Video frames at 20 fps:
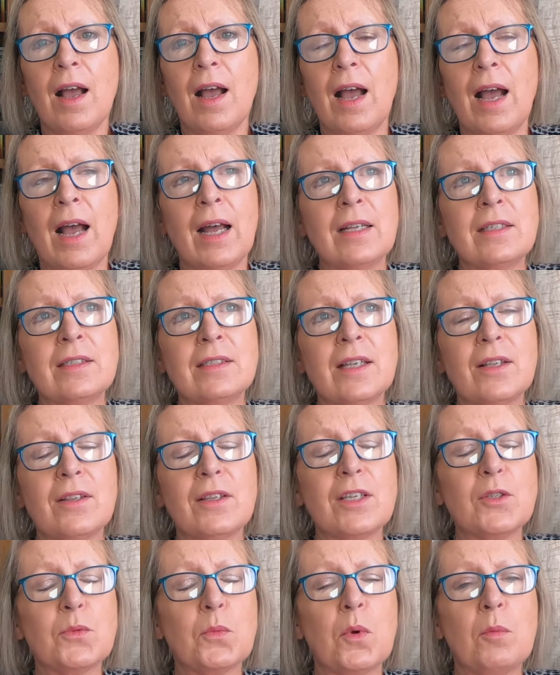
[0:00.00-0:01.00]
And
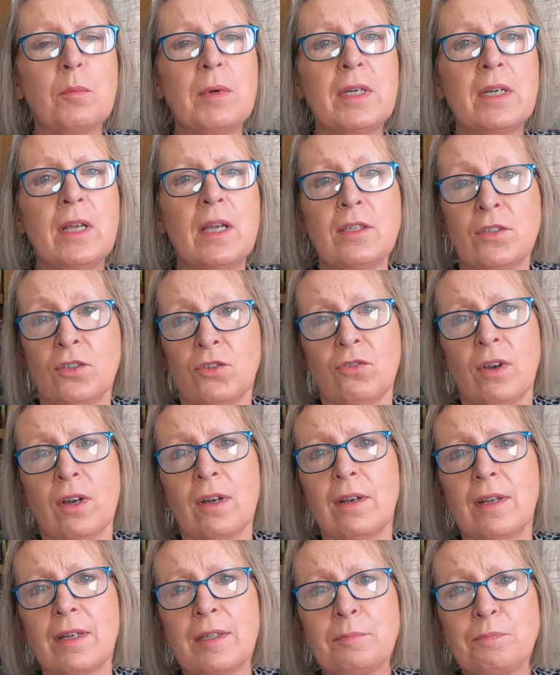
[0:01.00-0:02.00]
this woman is
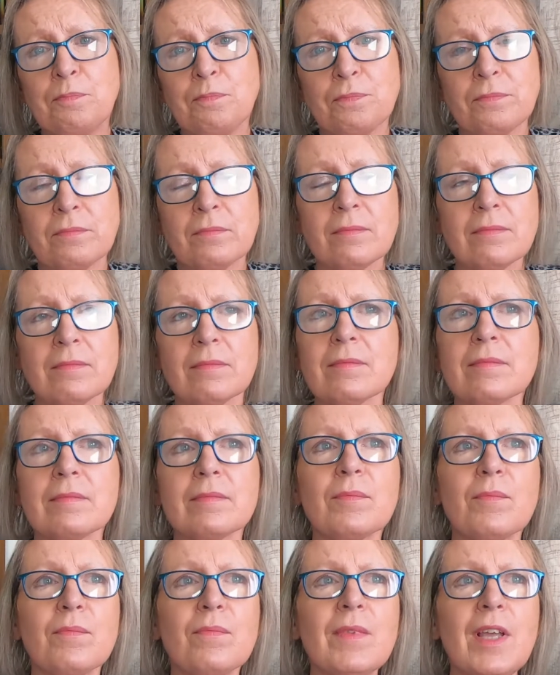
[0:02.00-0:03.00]
struggling.
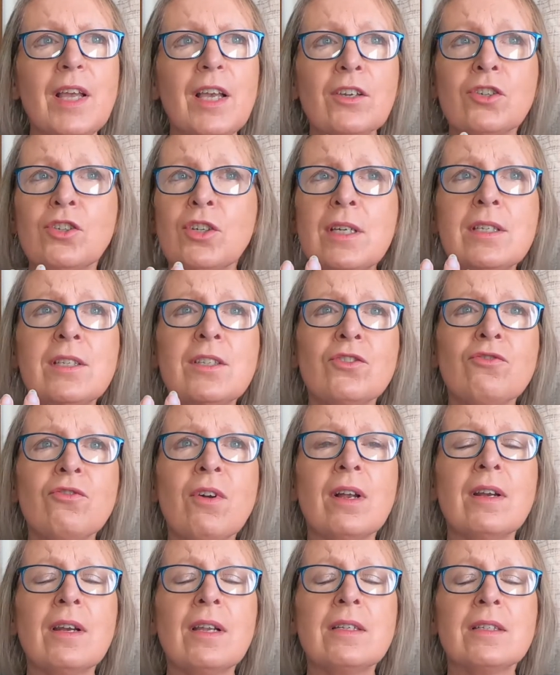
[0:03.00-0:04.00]
She is
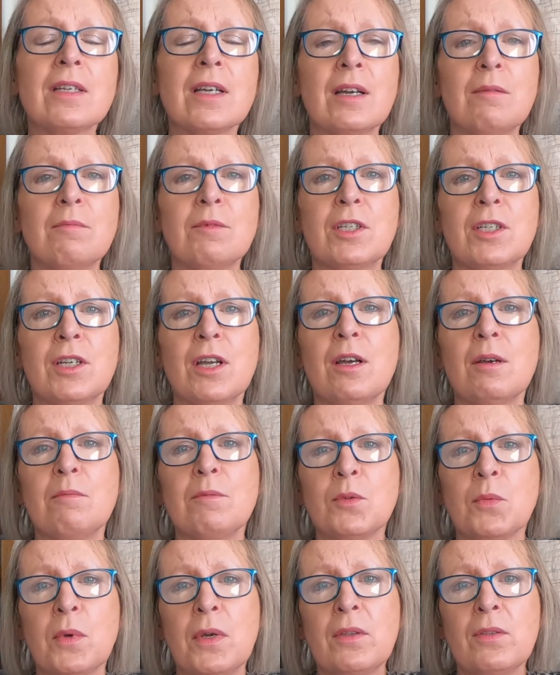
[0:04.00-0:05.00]
struggling to come to
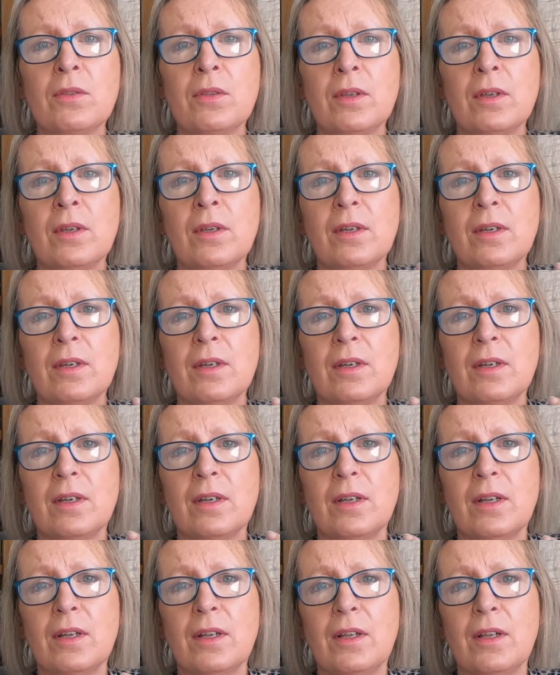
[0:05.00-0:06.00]
terms with
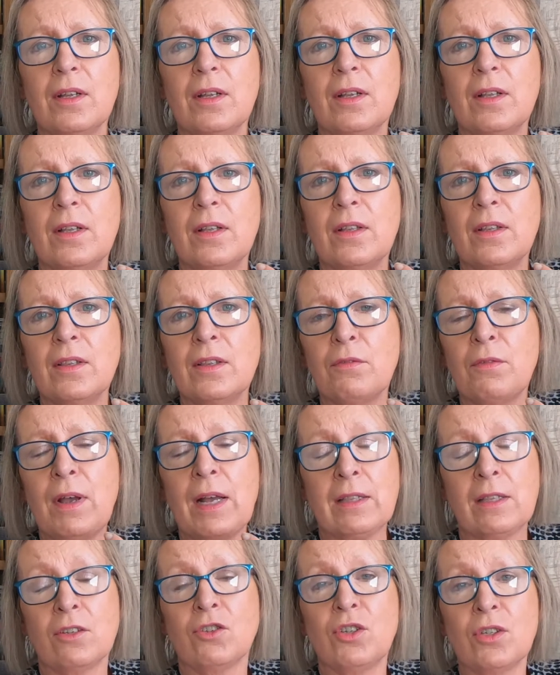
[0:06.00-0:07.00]
the
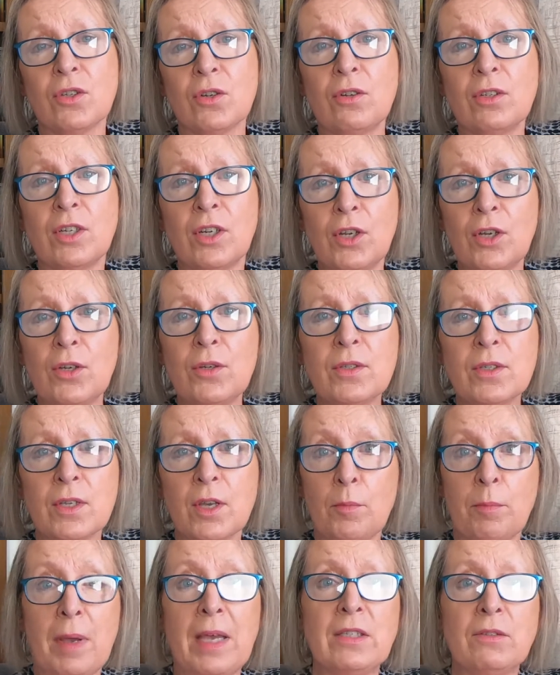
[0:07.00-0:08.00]
fact that she's going to lose
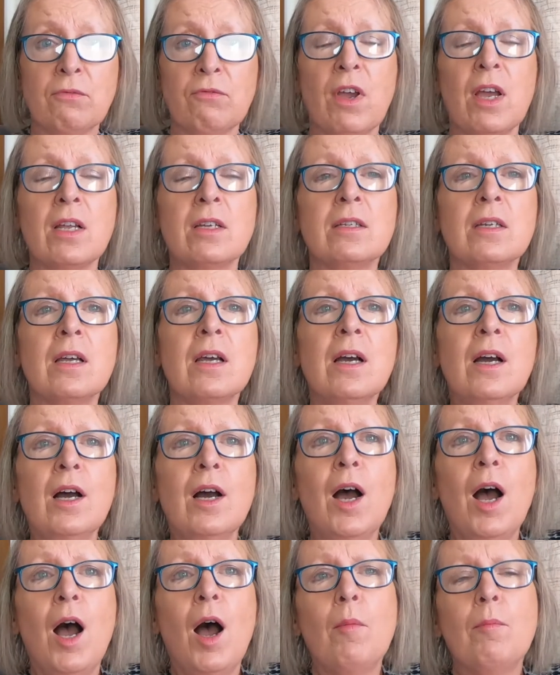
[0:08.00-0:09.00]
her best friend,
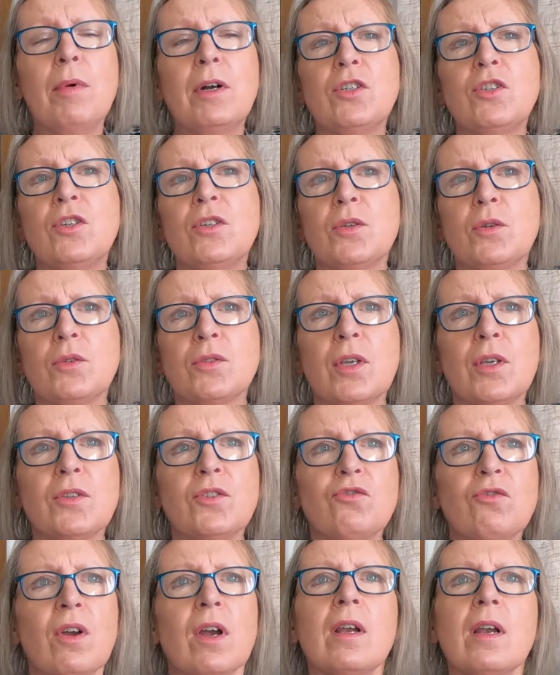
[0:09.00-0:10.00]
but she's also
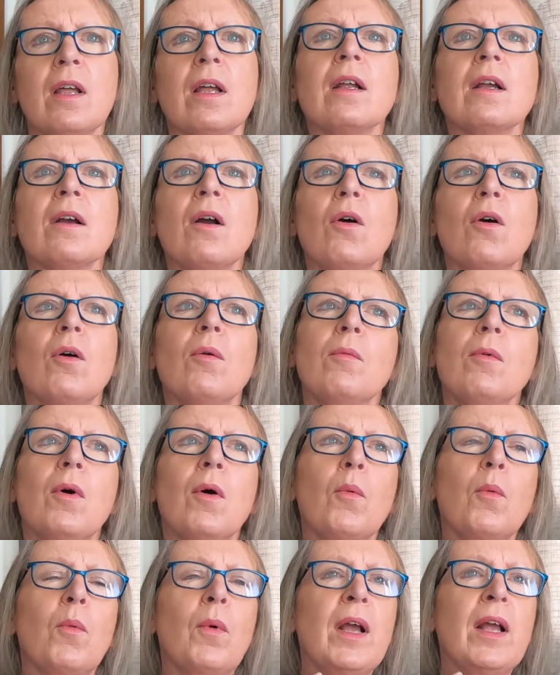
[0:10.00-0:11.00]
struggling
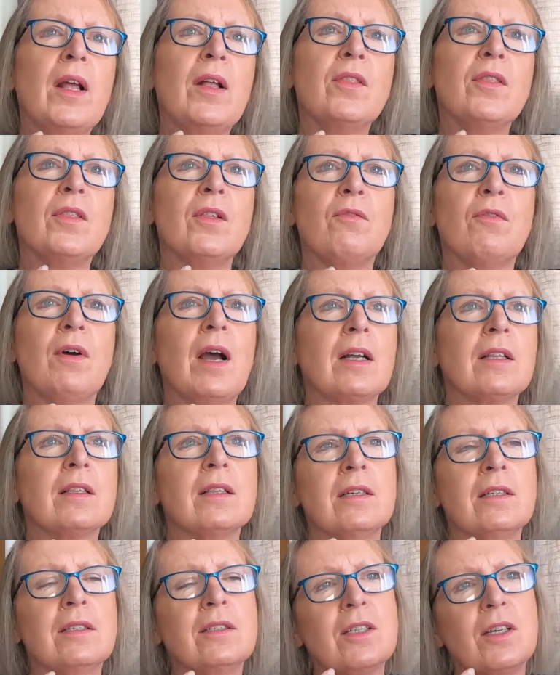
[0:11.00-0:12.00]
with the fact
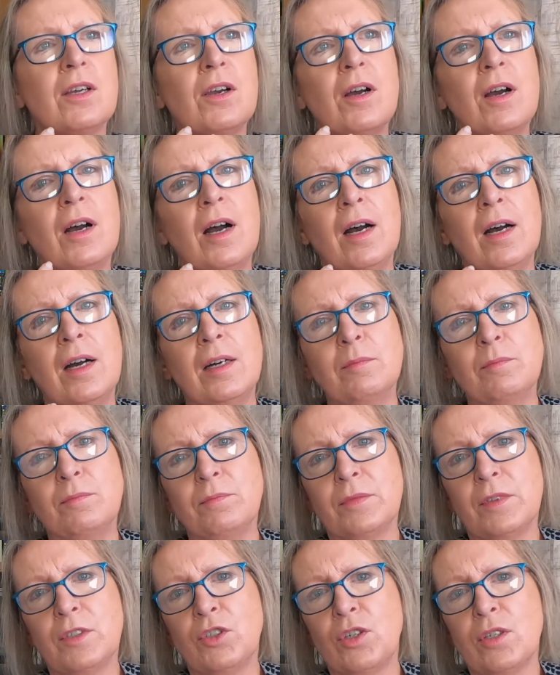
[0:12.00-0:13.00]
that
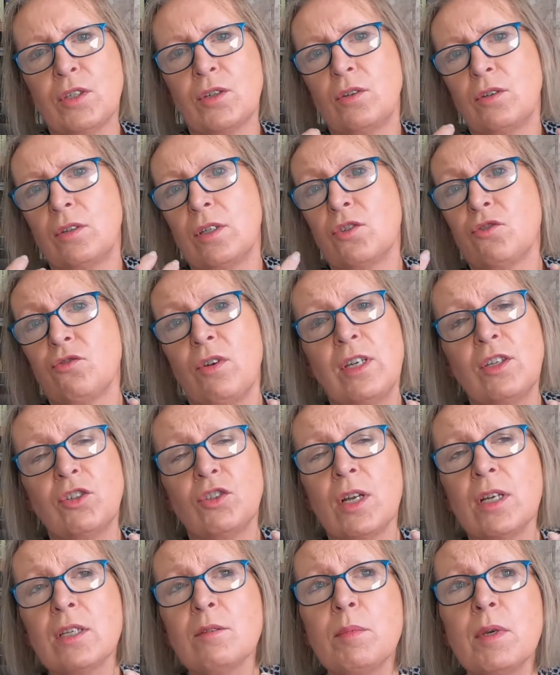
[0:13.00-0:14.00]
she's got an estranged
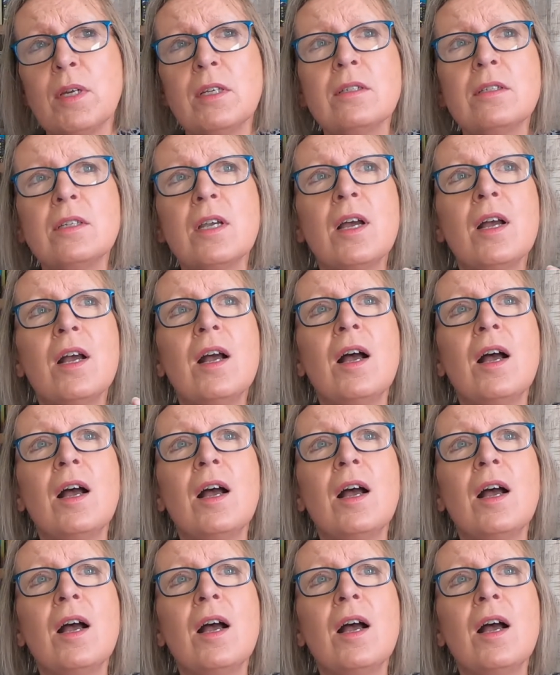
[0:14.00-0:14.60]
husband.